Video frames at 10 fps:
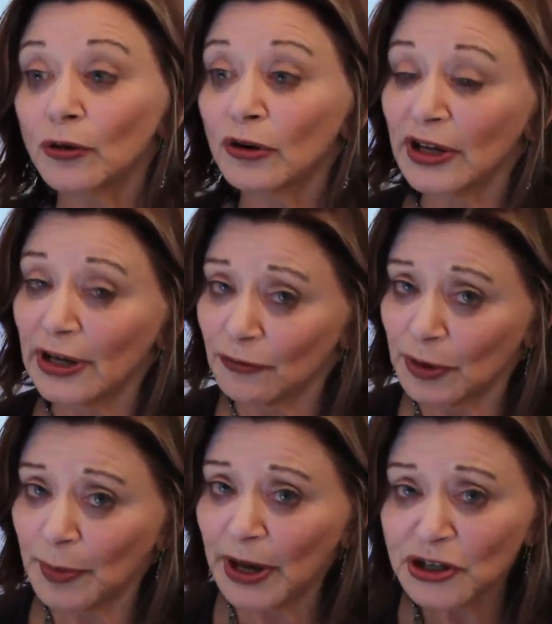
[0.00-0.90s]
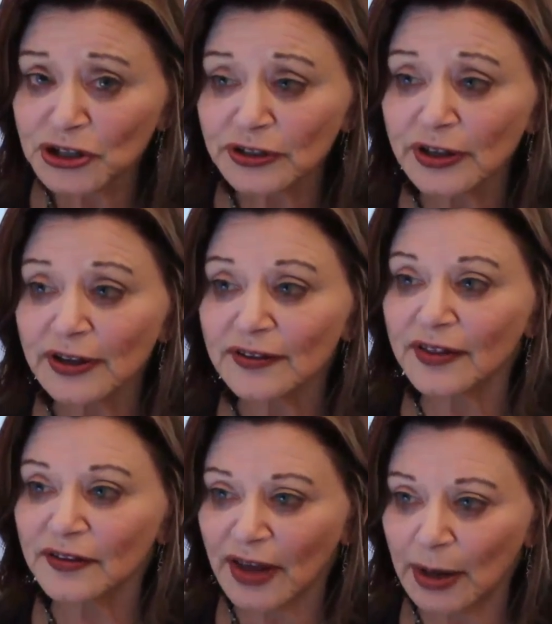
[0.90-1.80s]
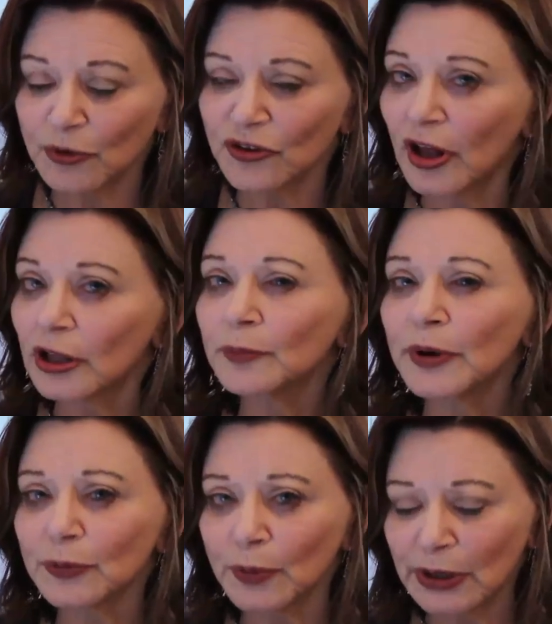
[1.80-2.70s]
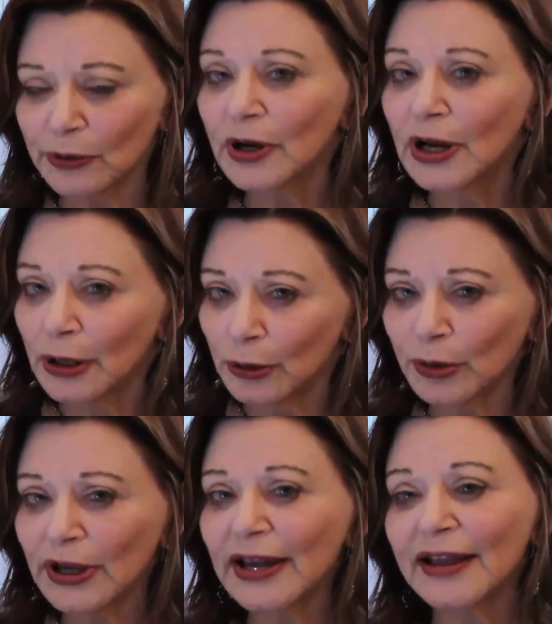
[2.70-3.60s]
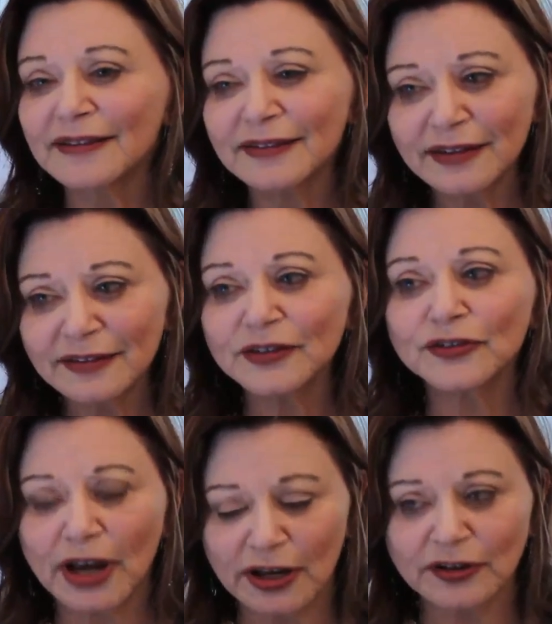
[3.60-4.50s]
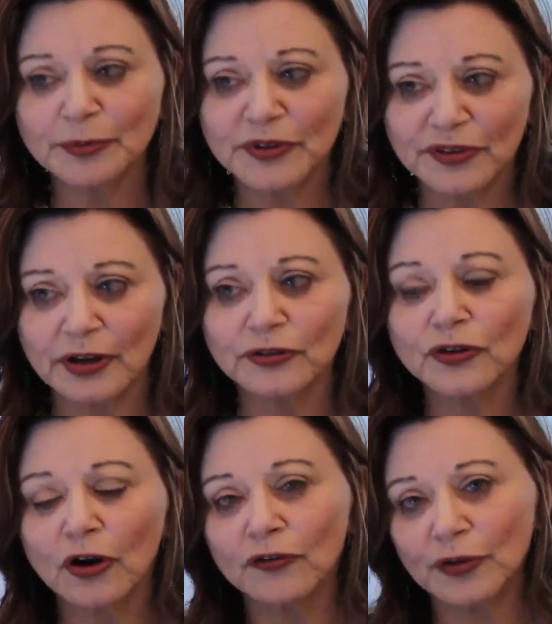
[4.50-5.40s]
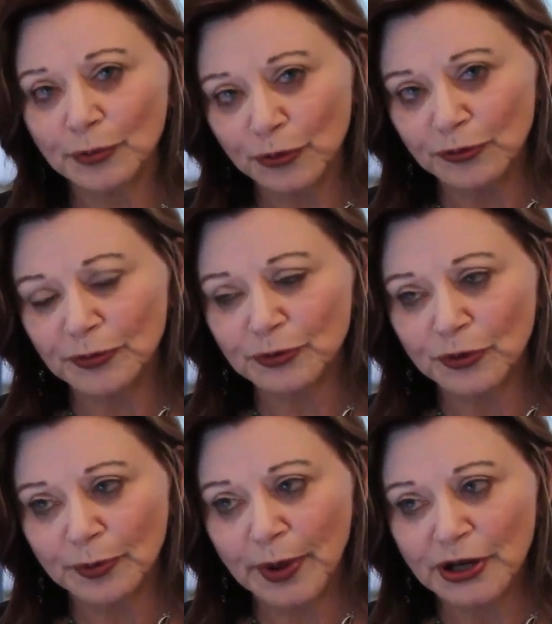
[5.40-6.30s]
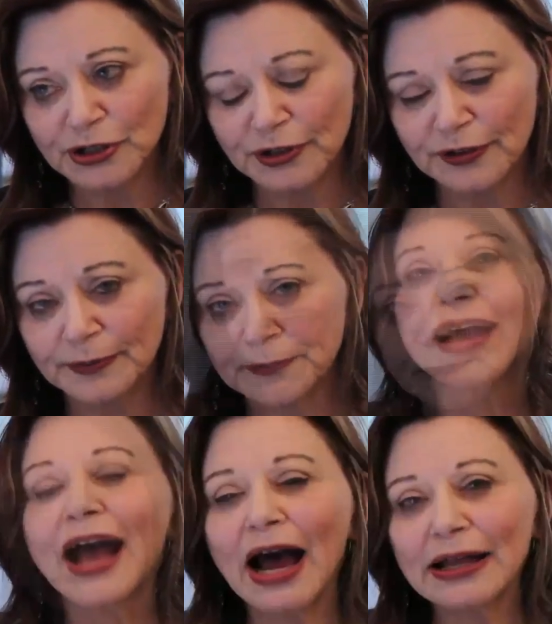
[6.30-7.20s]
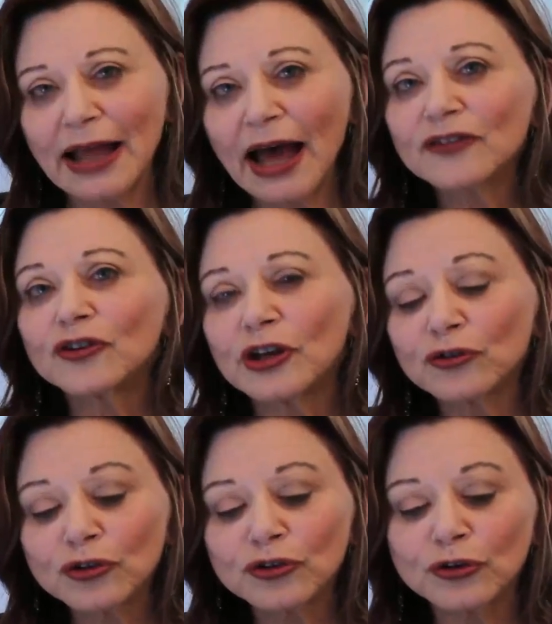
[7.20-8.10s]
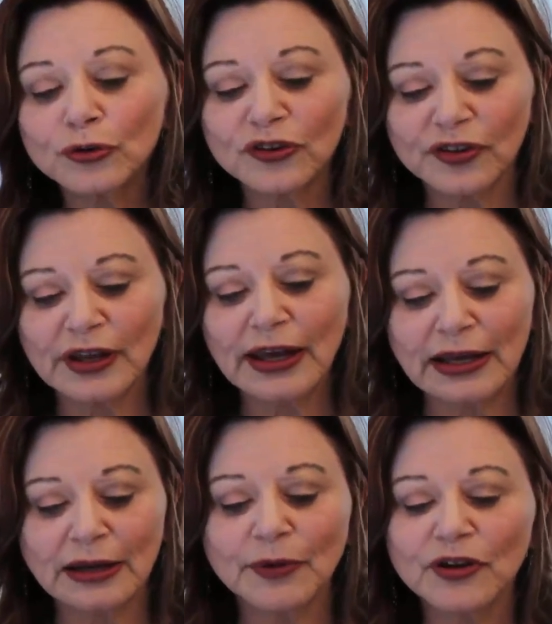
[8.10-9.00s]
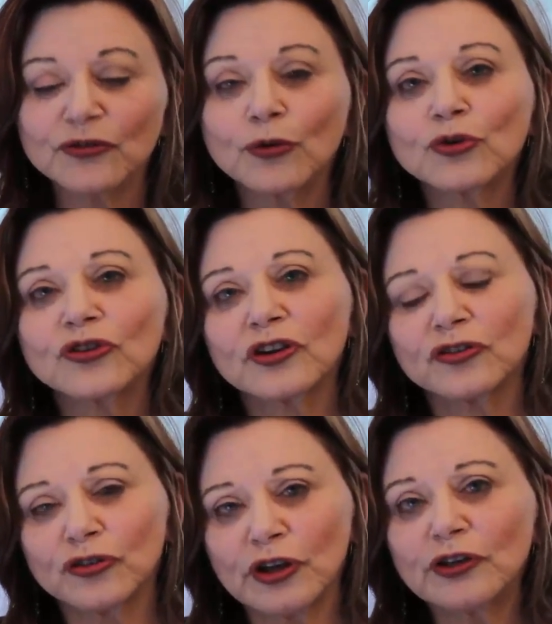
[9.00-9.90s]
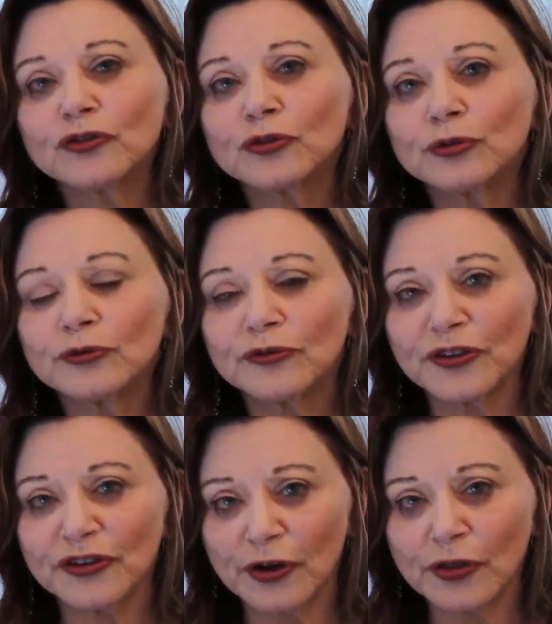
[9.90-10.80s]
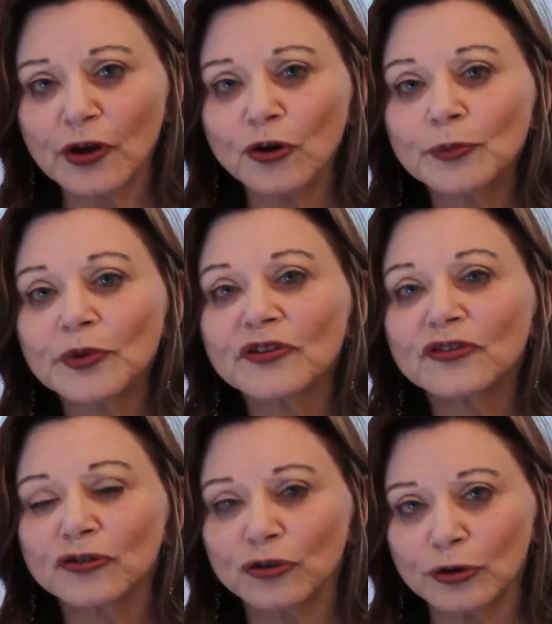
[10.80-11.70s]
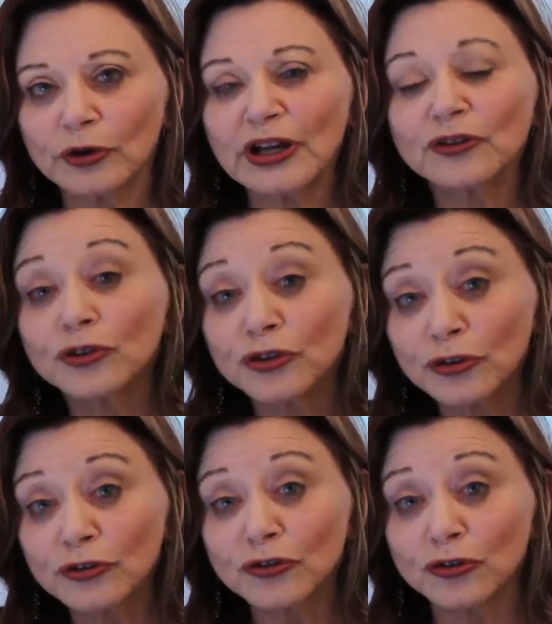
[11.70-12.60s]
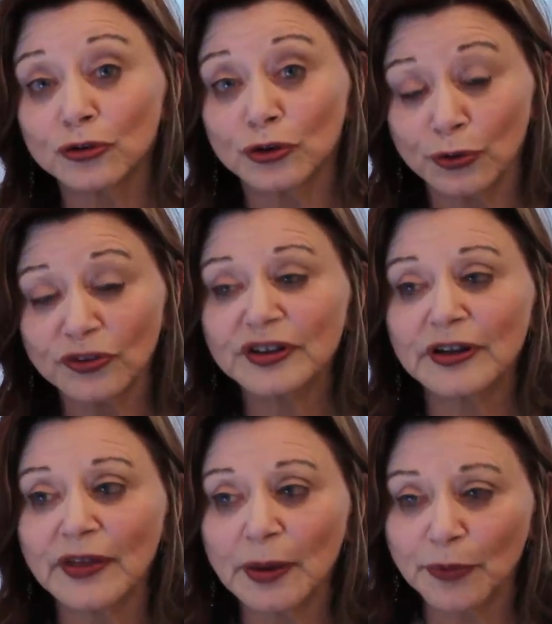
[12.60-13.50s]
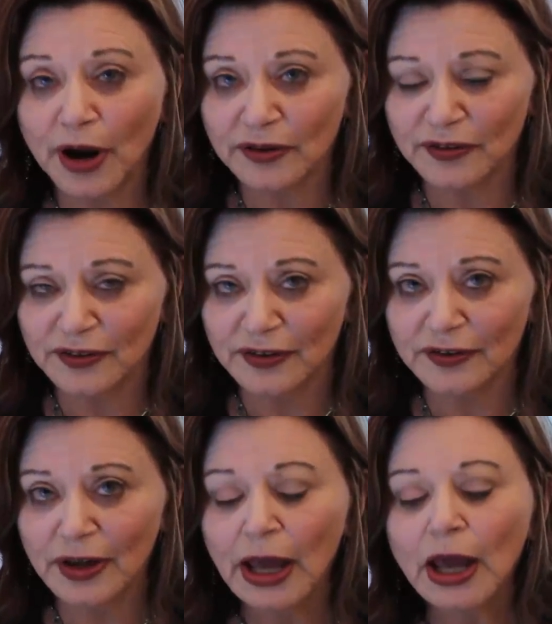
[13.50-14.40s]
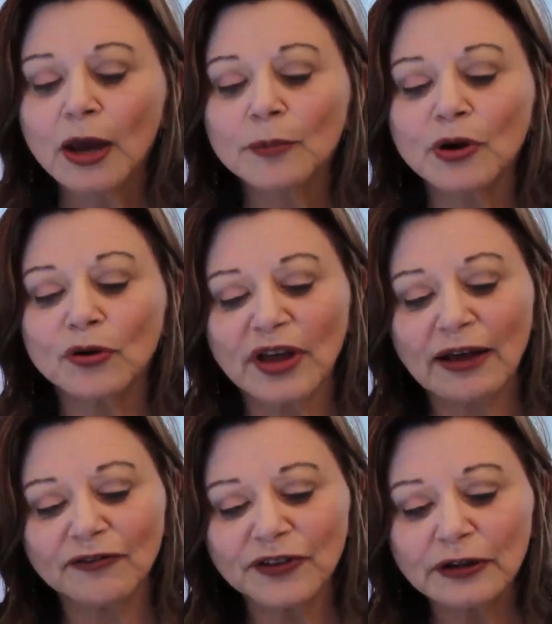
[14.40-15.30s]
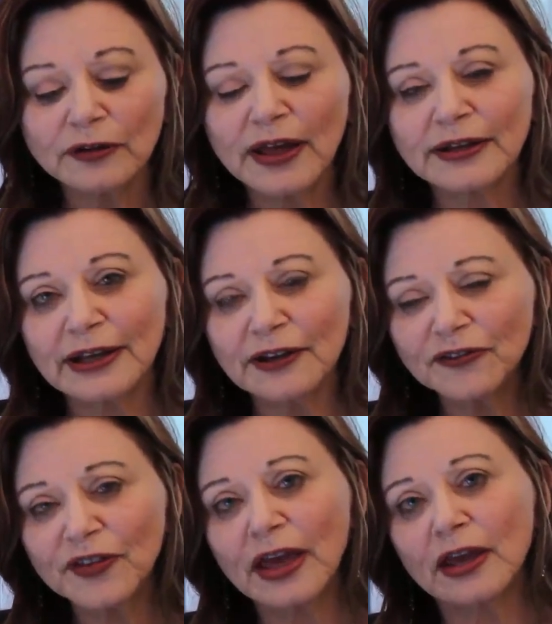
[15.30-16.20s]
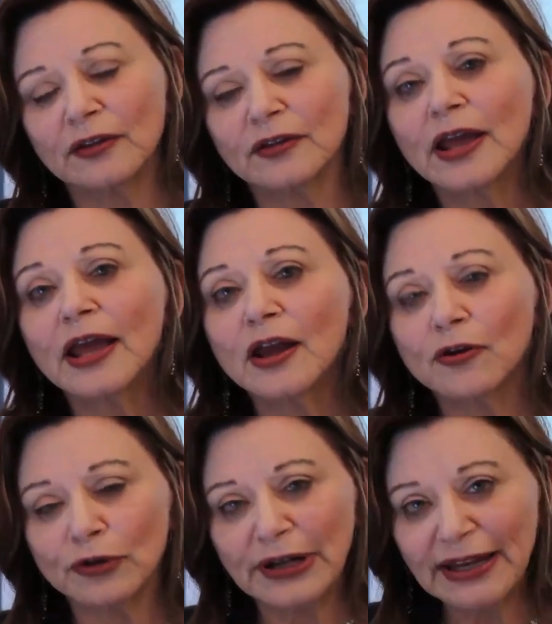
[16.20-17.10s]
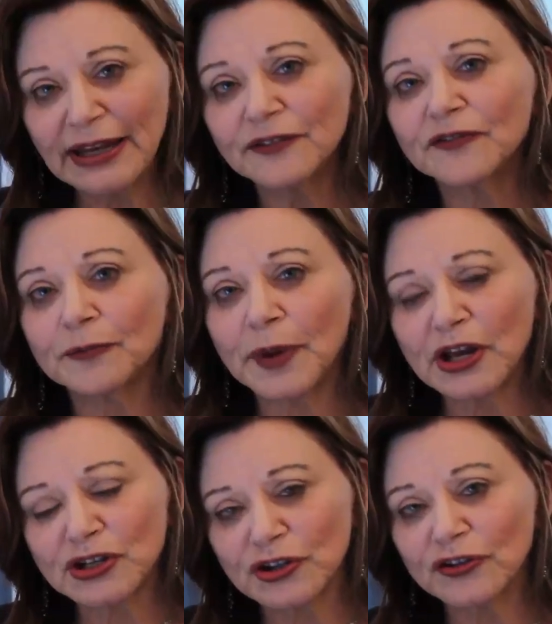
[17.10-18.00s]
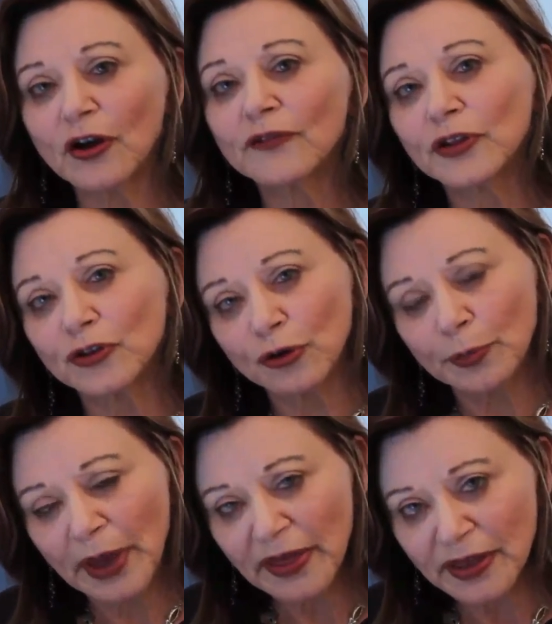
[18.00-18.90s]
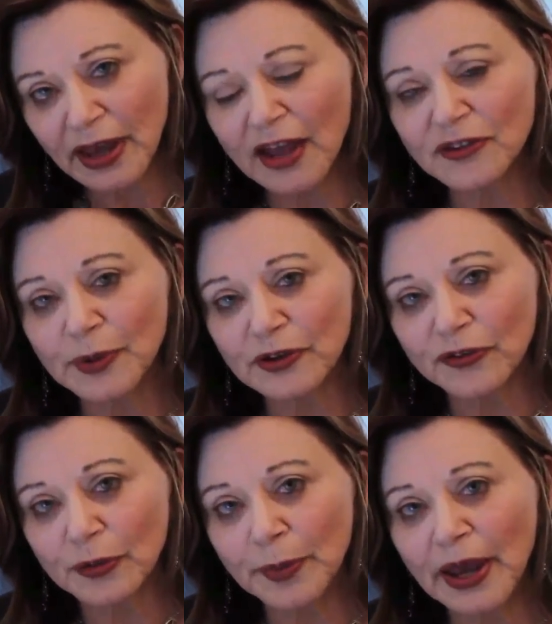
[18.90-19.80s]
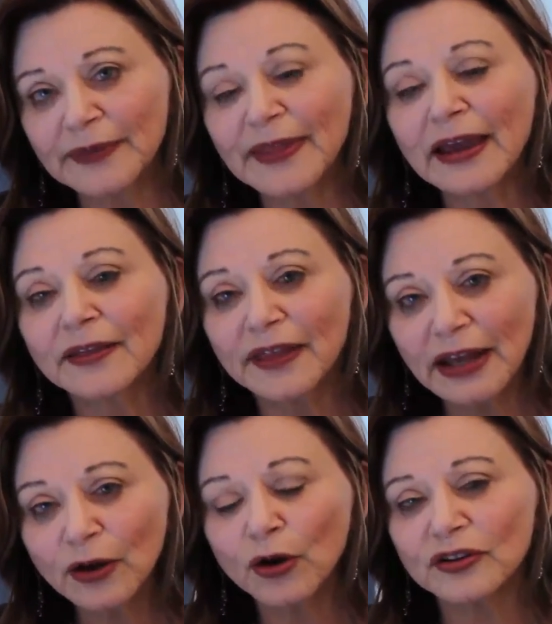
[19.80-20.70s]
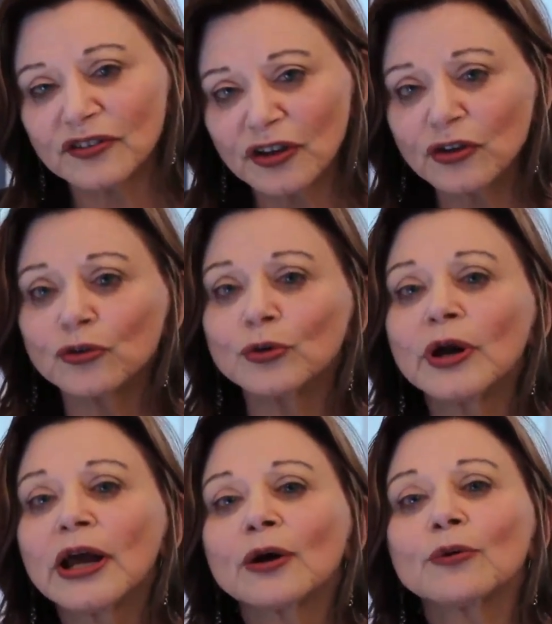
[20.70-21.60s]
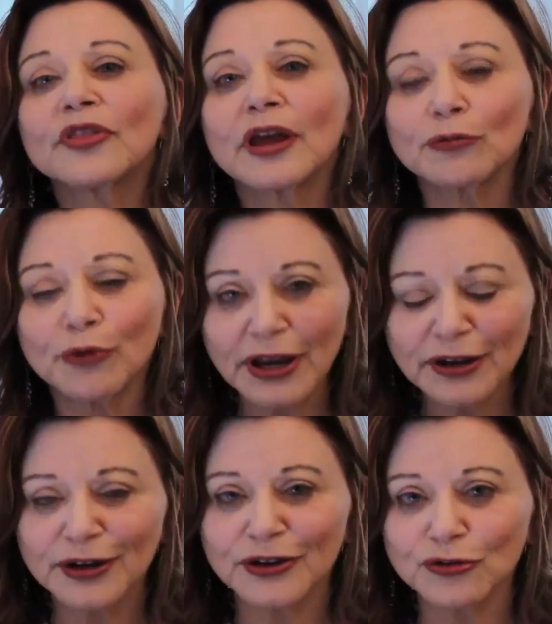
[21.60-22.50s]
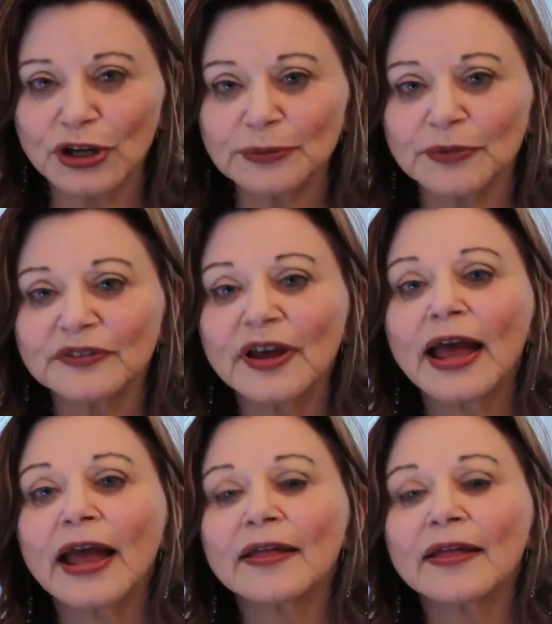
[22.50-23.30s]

Not every patient gets the same result, but we're looking at 60 to 80% of improvement with patients. I'd like to introduce the NMS460 to physiotherapists to use it in their practices, because I feel that if they can relieve patients of the neuropathic aspect of the pain, they can then continue with their regular treatment.